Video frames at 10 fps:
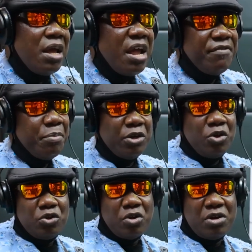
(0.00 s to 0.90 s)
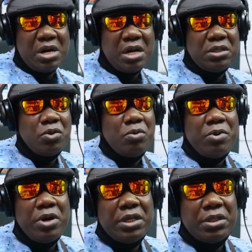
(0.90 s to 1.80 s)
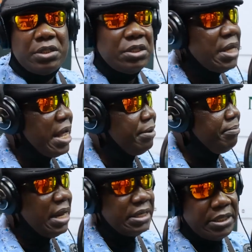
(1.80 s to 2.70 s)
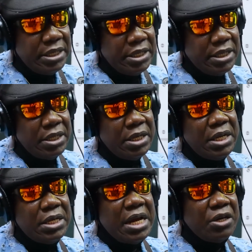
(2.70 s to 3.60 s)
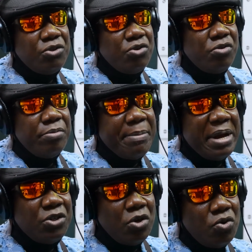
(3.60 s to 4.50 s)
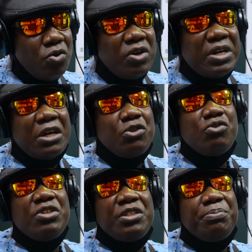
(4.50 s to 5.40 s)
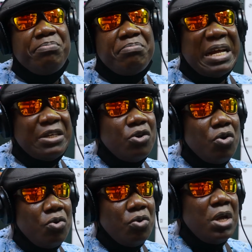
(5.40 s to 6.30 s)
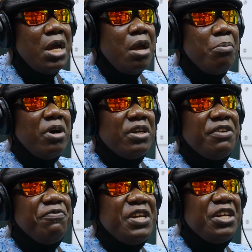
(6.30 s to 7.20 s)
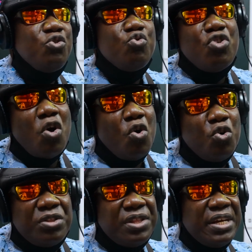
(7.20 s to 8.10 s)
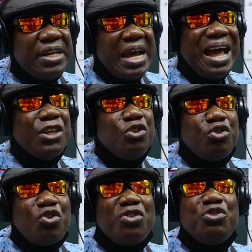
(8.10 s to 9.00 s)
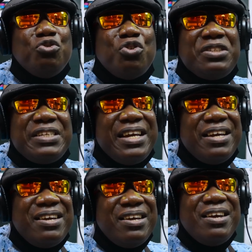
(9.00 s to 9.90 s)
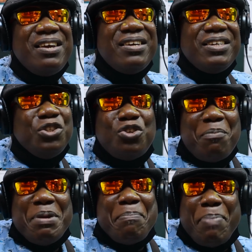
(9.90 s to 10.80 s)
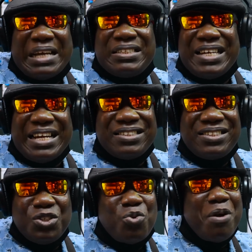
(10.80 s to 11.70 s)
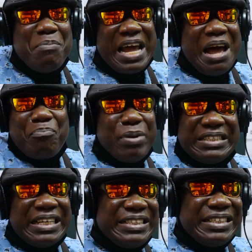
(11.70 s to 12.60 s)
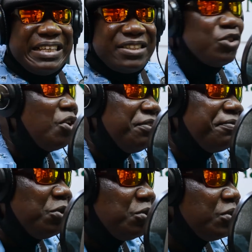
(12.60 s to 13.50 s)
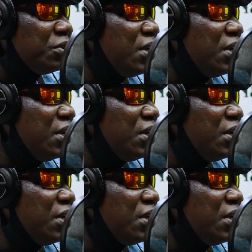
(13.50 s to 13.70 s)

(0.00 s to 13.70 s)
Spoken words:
Everybody go turn around and say, oh boy, this guy, like say, not true Baba Toko, or not true this man Toko. But if they do your own thing and you don't say, you don't be past tense, you won't make a present tense, sorry for you.